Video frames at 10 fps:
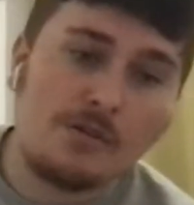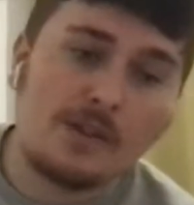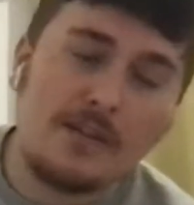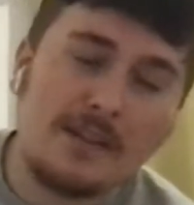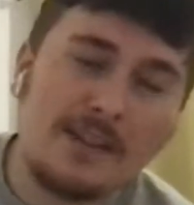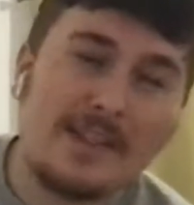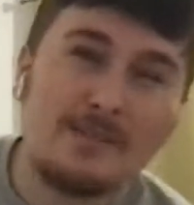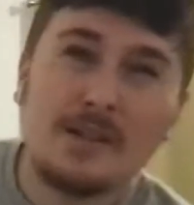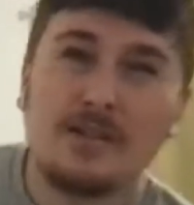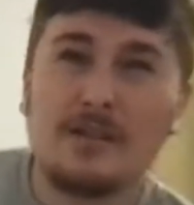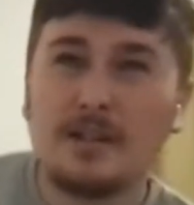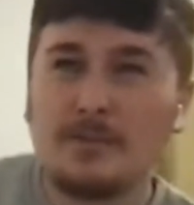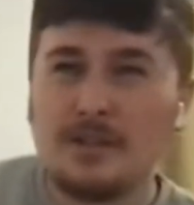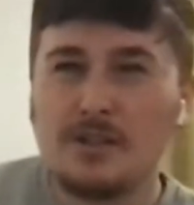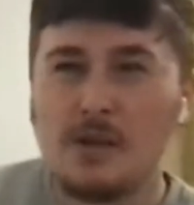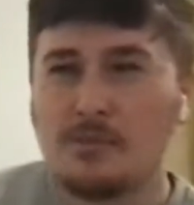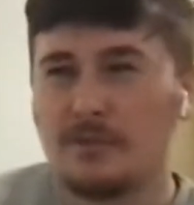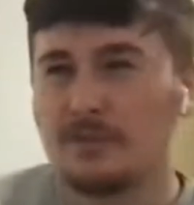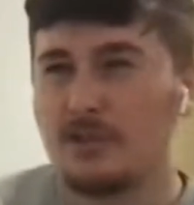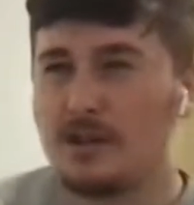There's been a number
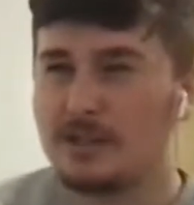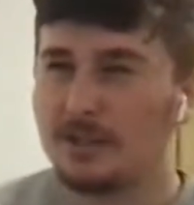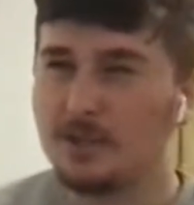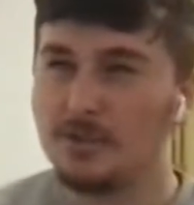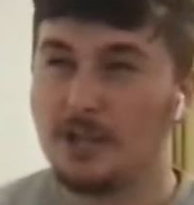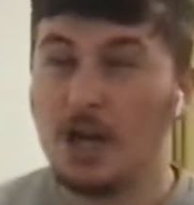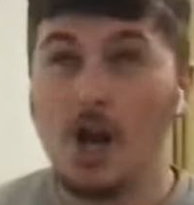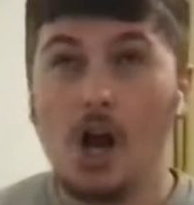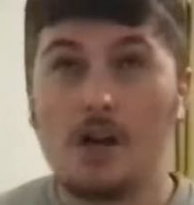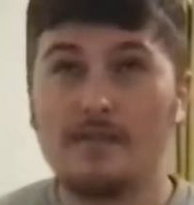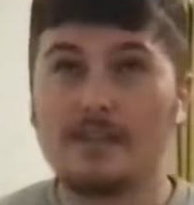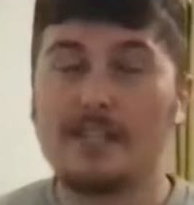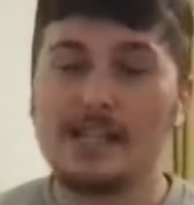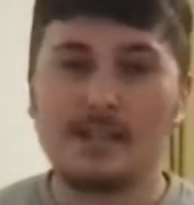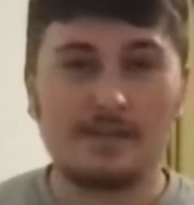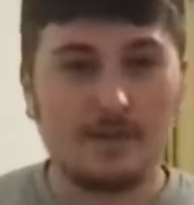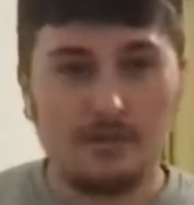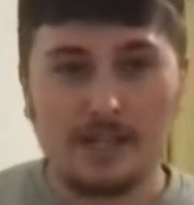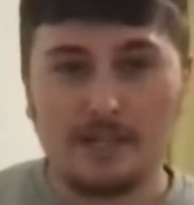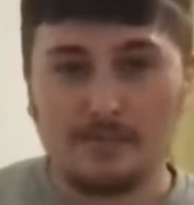of sides who, over the years, a few
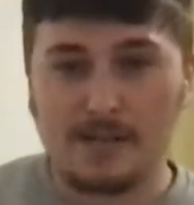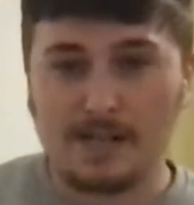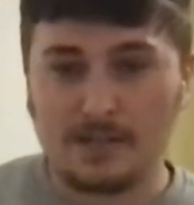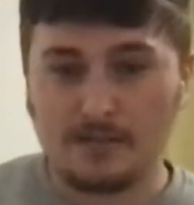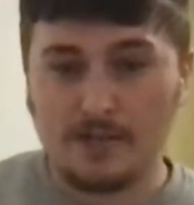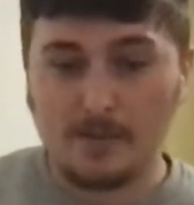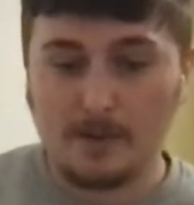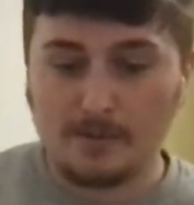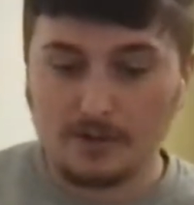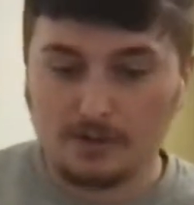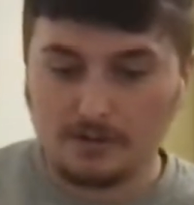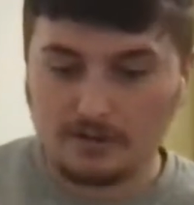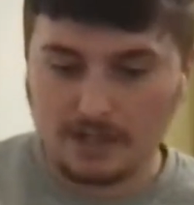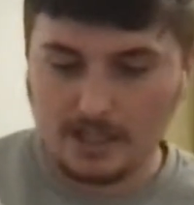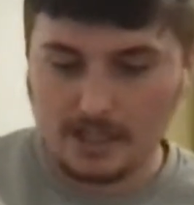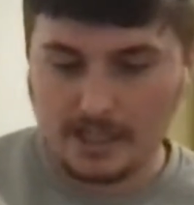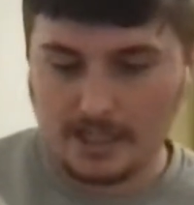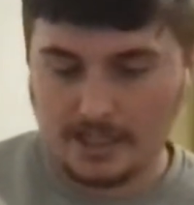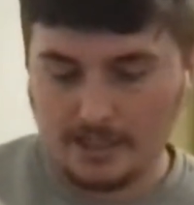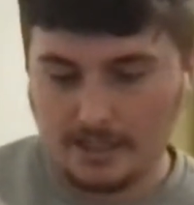years back, have come up and used the
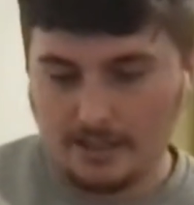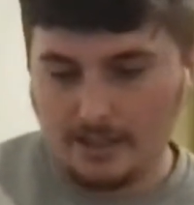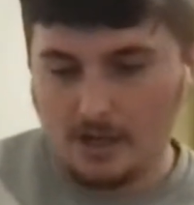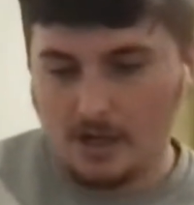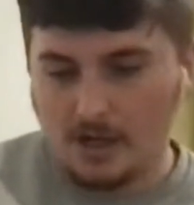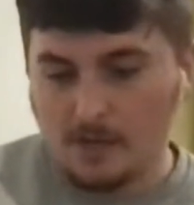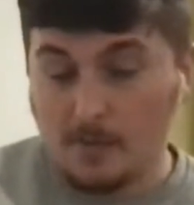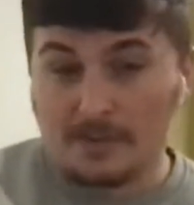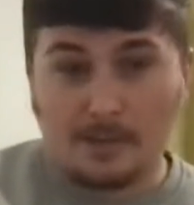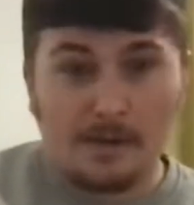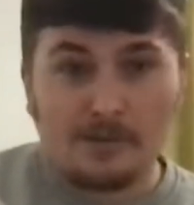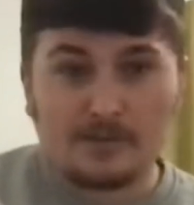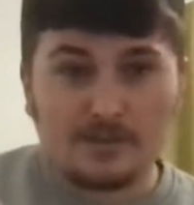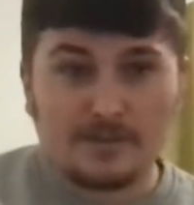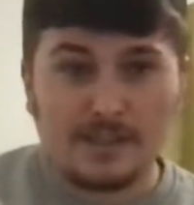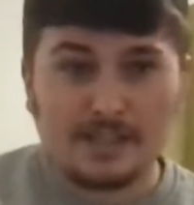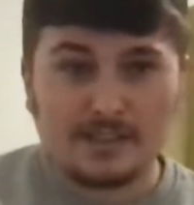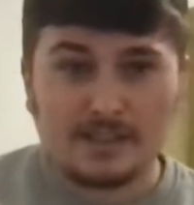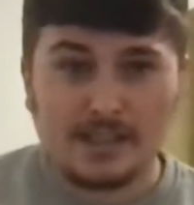almost the bounce effect,